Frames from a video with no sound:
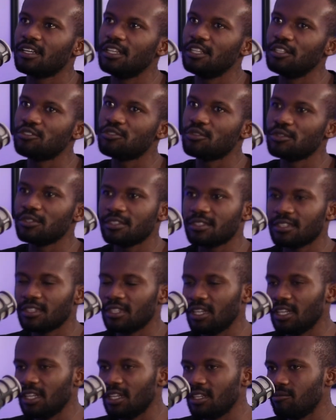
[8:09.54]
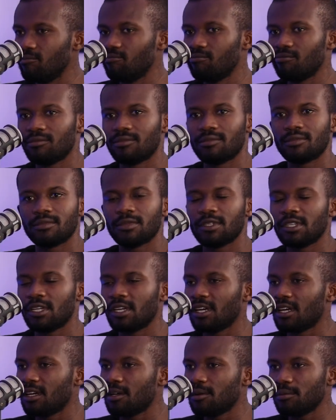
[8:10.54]
Interest in
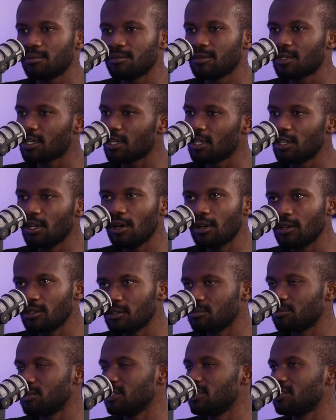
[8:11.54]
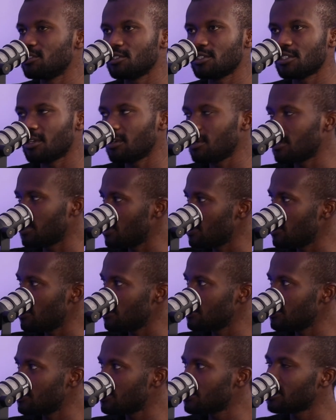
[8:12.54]
cologne because you sell
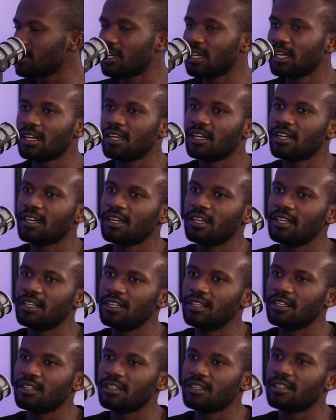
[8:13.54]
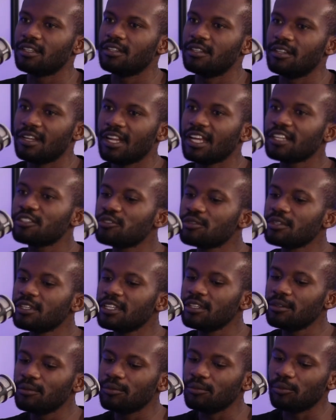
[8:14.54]
colognes.
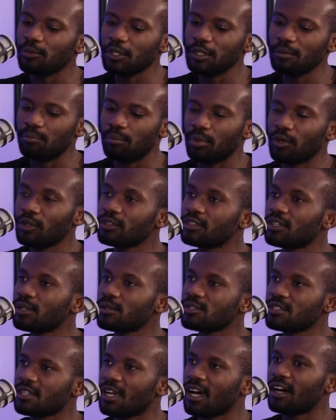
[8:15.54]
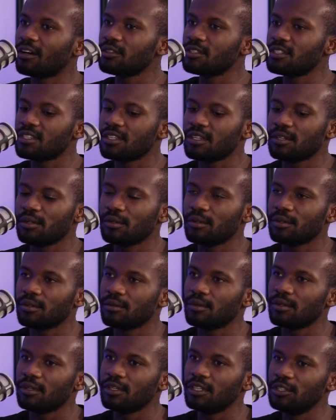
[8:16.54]
Naturally, we build those out
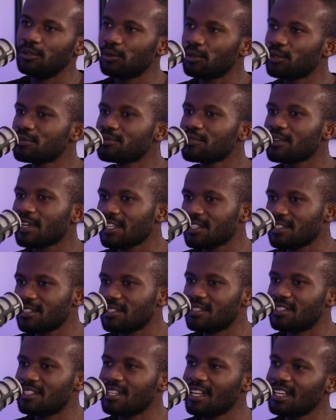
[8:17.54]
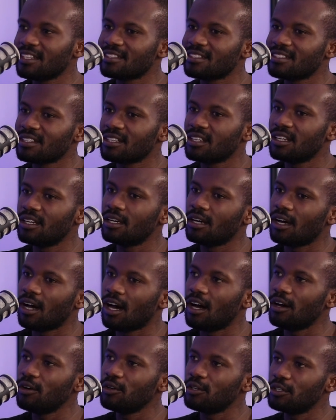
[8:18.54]
in order for us to test
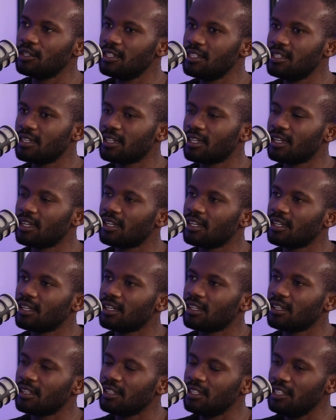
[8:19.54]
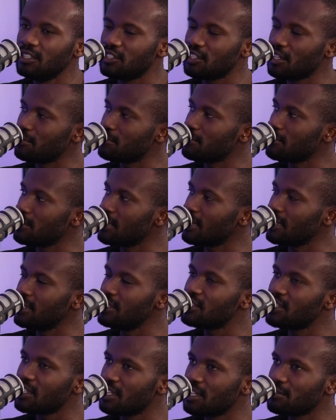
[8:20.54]
how good each
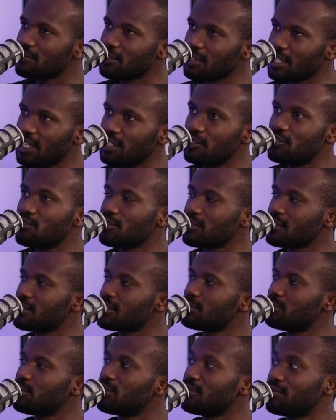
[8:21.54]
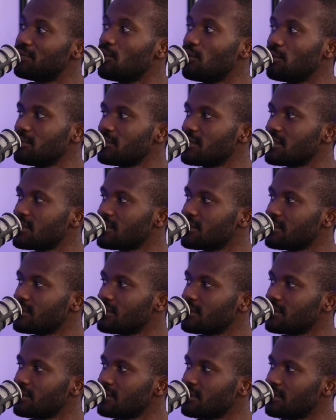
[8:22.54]
and every interest performs.
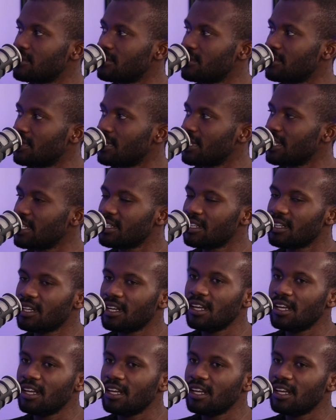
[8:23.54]
All right.